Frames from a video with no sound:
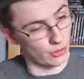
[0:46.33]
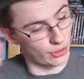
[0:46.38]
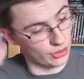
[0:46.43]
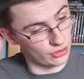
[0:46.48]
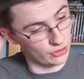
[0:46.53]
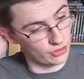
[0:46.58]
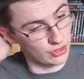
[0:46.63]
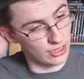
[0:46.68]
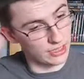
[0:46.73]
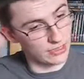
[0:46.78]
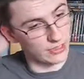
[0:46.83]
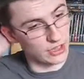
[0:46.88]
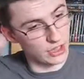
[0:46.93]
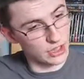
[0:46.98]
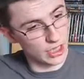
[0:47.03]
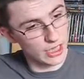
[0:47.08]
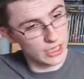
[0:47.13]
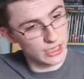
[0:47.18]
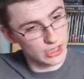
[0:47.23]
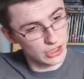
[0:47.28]
I can see the
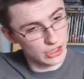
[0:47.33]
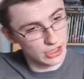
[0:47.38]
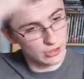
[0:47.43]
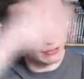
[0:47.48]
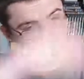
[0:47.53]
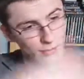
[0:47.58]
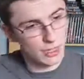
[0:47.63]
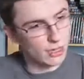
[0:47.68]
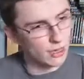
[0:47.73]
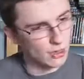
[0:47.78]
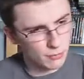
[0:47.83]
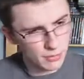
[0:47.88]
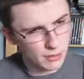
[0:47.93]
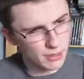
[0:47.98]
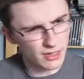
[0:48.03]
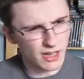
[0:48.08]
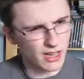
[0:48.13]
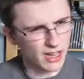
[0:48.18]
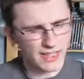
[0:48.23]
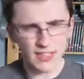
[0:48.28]
change system.
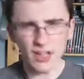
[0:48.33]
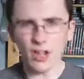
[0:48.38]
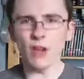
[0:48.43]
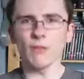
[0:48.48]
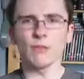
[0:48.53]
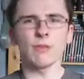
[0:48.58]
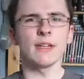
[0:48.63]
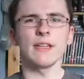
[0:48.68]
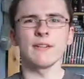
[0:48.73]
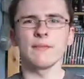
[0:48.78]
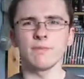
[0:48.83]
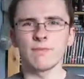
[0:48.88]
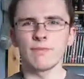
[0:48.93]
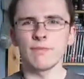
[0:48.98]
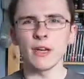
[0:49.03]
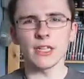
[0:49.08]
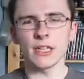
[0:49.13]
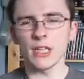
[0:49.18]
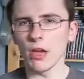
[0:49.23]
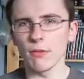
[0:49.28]
I can't
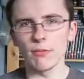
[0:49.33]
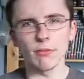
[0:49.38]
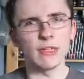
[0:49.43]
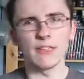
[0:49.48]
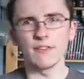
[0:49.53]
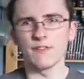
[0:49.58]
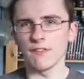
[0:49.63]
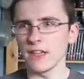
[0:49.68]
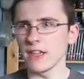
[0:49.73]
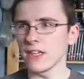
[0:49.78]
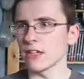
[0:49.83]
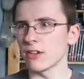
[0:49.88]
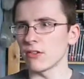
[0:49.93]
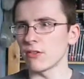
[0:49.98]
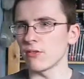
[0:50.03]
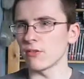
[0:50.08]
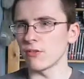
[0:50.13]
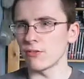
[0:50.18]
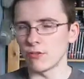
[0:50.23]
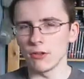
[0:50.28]
really think
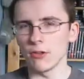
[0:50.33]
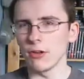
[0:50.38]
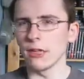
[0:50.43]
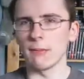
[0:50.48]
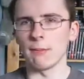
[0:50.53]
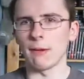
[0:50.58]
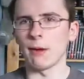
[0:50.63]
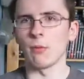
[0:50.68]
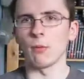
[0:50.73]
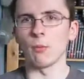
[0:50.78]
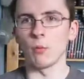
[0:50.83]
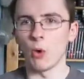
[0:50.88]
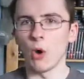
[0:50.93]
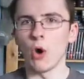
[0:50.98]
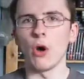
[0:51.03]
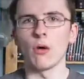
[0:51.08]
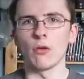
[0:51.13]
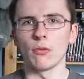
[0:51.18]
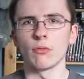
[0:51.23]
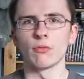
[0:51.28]
fully about
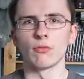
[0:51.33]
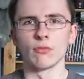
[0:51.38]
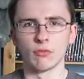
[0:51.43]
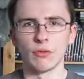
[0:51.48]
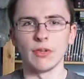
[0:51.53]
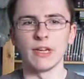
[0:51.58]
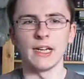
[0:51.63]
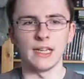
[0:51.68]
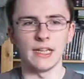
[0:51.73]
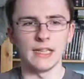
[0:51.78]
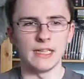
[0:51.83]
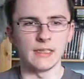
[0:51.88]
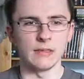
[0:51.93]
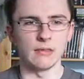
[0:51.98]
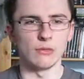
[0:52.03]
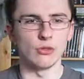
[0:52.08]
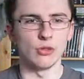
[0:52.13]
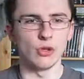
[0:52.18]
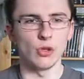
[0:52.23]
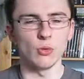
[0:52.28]
what really
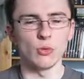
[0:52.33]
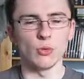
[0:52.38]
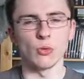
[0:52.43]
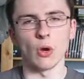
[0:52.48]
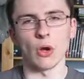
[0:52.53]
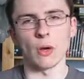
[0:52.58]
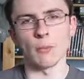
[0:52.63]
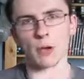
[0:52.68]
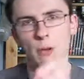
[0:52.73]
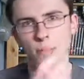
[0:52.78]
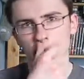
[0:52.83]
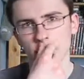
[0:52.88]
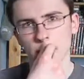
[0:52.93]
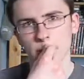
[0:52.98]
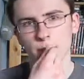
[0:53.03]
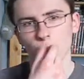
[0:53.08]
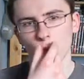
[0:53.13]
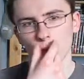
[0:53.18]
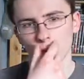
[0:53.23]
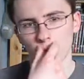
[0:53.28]
new I might be.
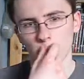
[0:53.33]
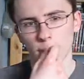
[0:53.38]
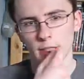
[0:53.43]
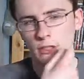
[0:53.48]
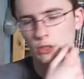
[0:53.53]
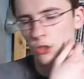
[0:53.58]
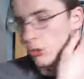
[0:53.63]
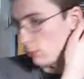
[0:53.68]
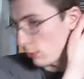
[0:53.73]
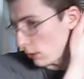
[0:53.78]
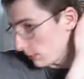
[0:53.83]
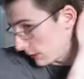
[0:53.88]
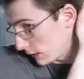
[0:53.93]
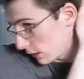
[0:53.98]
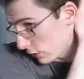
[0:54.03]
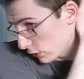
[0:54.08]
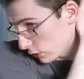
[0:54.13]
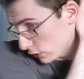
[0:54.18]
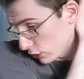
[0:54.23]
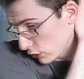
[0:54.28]
What really new might be
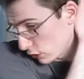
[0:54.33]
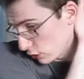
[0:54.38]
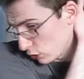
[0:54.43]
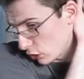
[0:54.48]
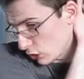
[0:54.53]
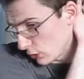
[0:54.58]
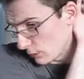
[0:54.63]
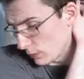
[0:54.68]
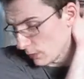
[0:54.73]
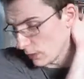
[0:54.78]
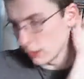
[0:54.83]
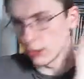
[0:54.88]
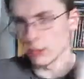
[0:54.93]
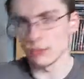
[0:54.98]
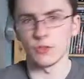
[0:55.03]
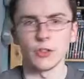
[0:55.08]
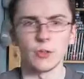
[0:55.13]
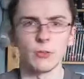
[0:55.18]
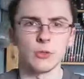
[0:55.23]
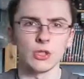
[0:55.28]
going on YouTube in the
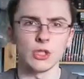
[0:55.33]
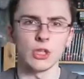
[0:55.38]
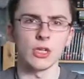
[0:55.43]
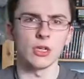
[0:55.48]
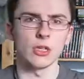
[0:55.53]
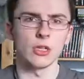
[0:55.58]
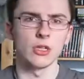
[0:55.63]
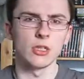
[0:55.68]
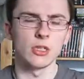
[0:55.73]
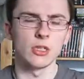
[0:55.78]
future?